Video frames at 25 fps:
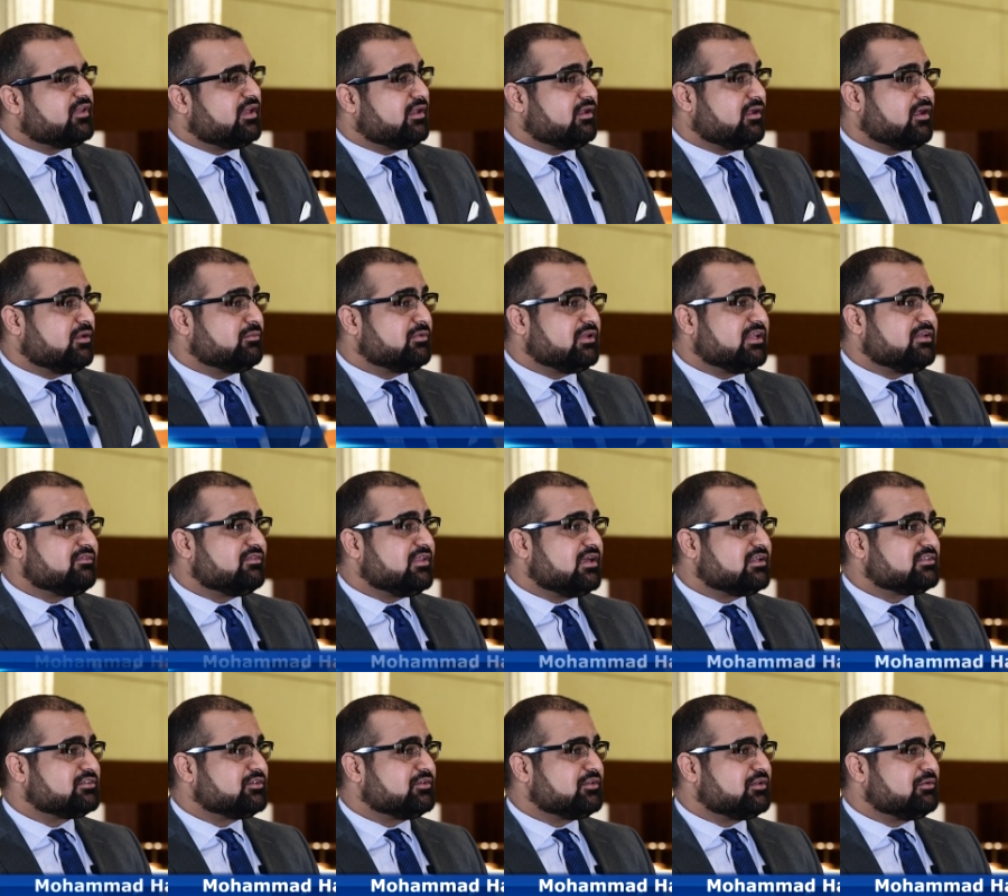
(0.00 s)
thing I believe
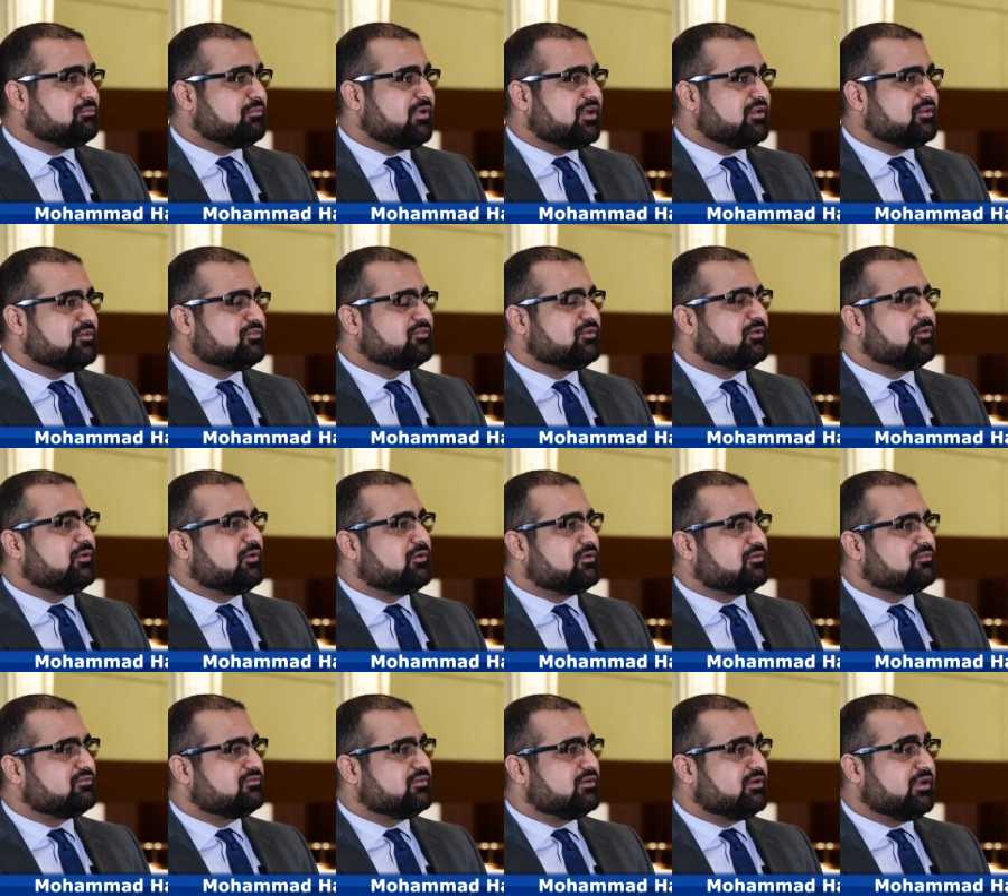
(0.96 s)
that's on the mind of a lot
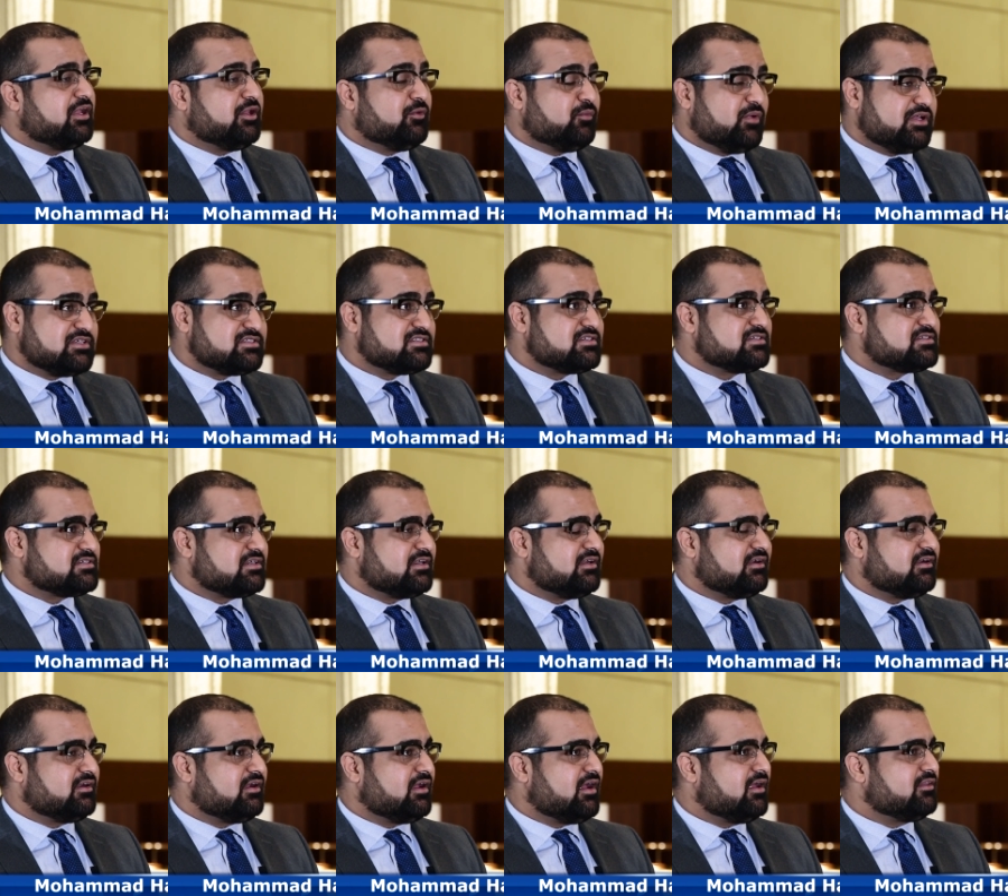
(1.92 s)
of uh, investors
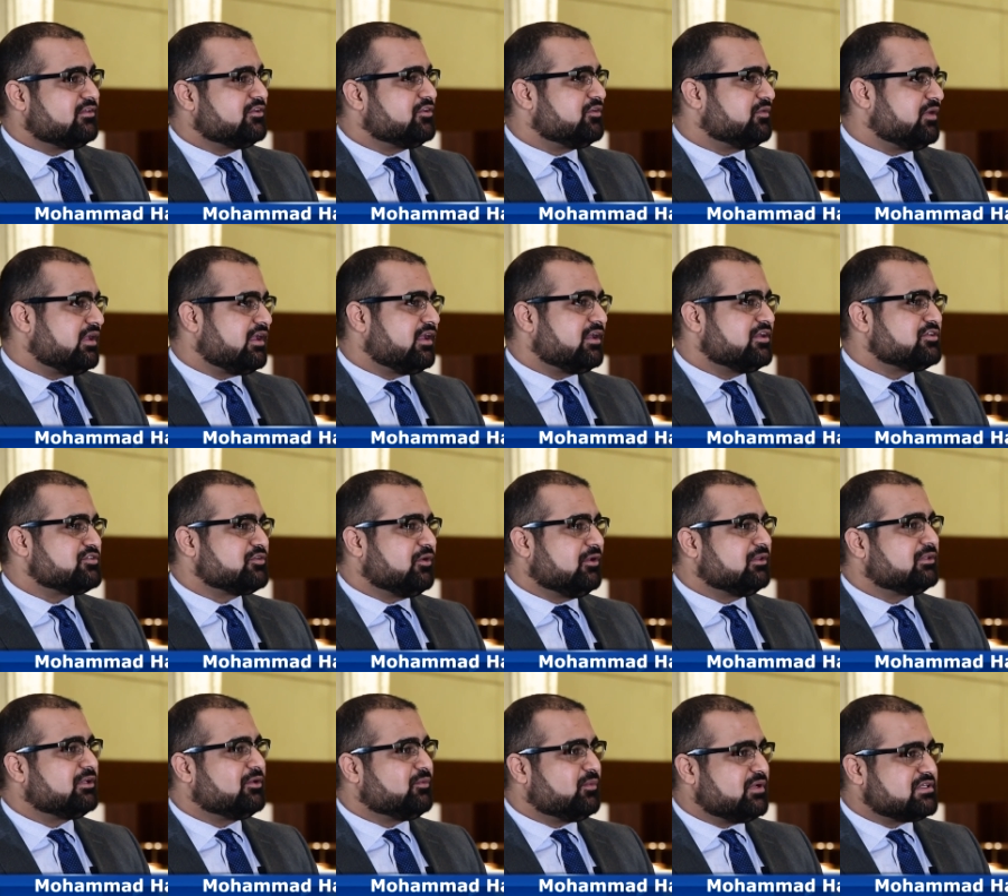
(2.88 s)
here at the Eurekahedge
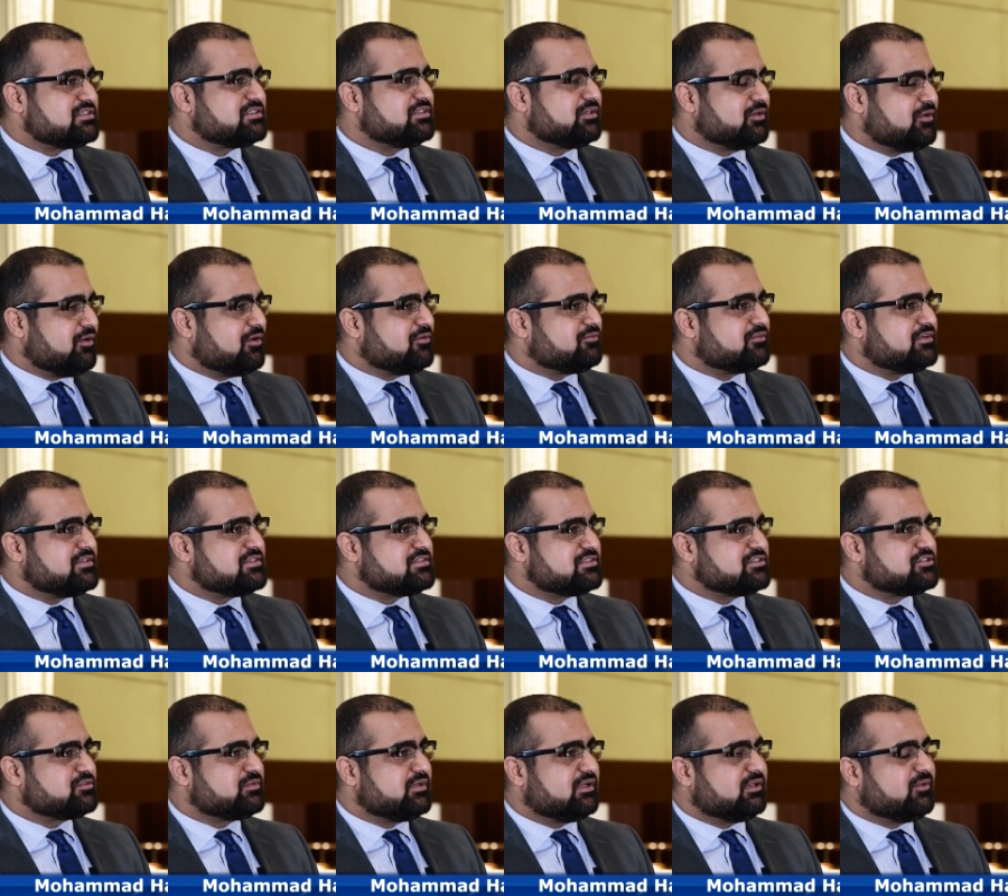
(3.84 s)
Alt Investor Conference
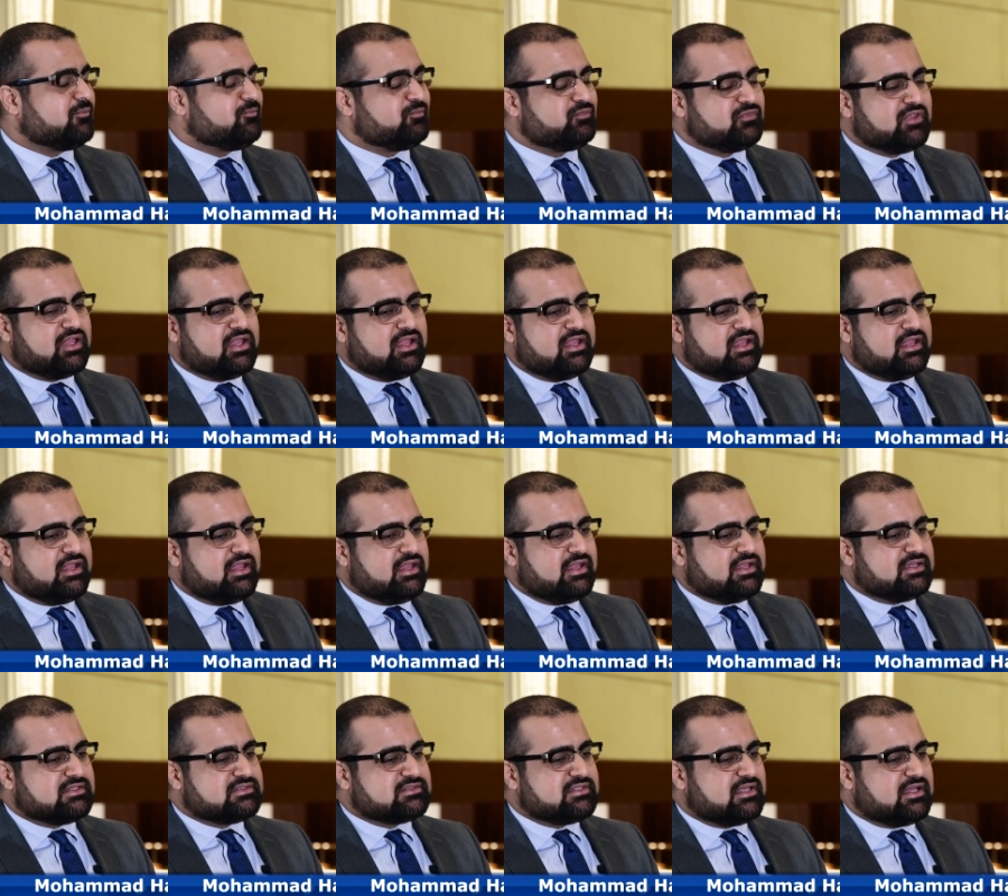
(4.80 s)
as well
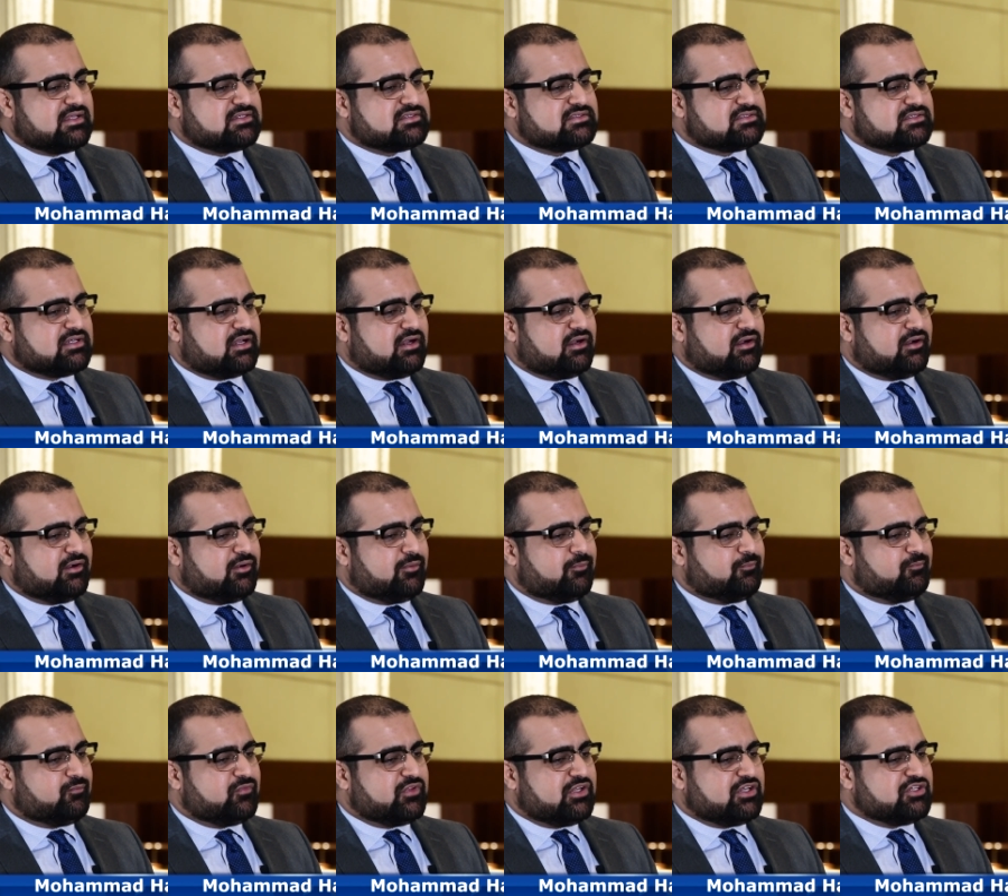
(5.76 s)
is that
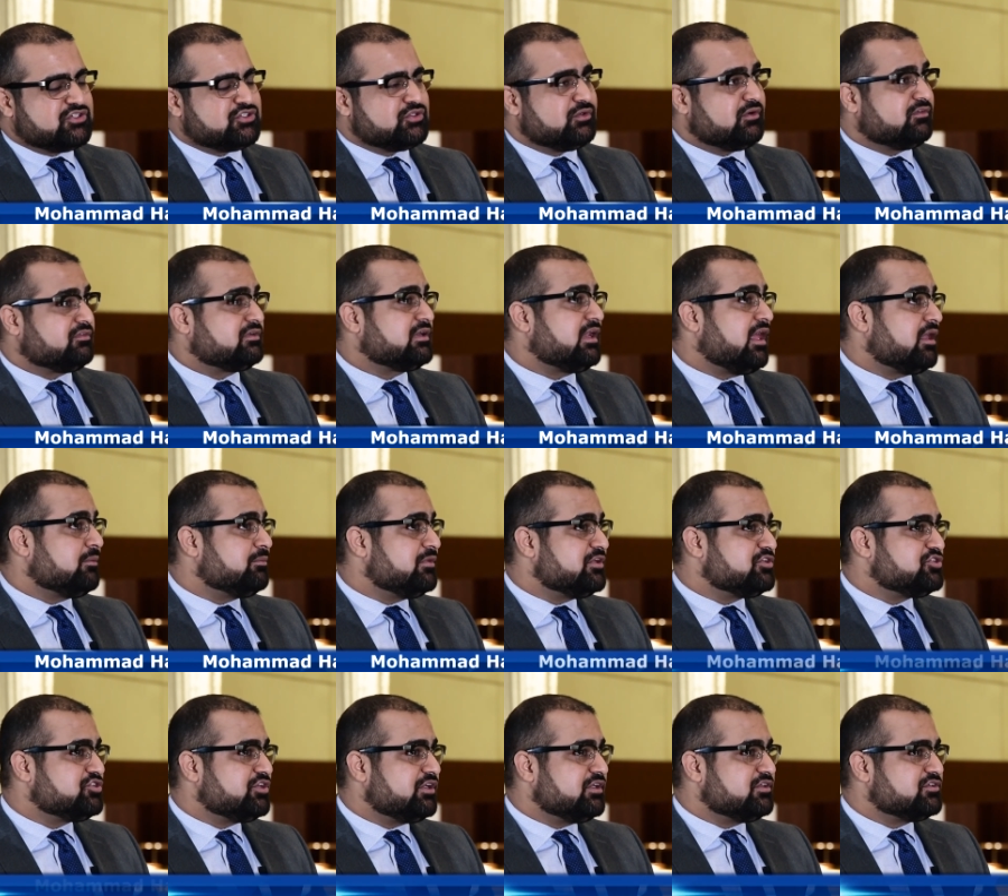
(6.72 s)
um, the issue of climate
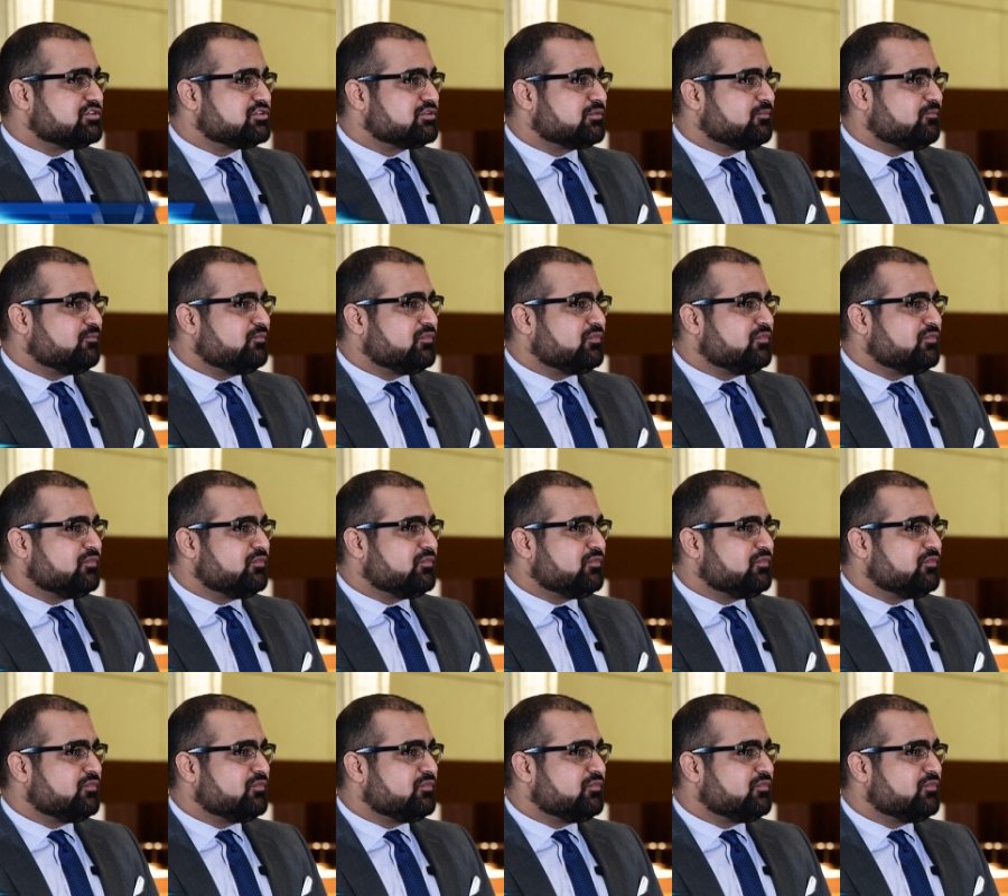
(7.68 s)
change.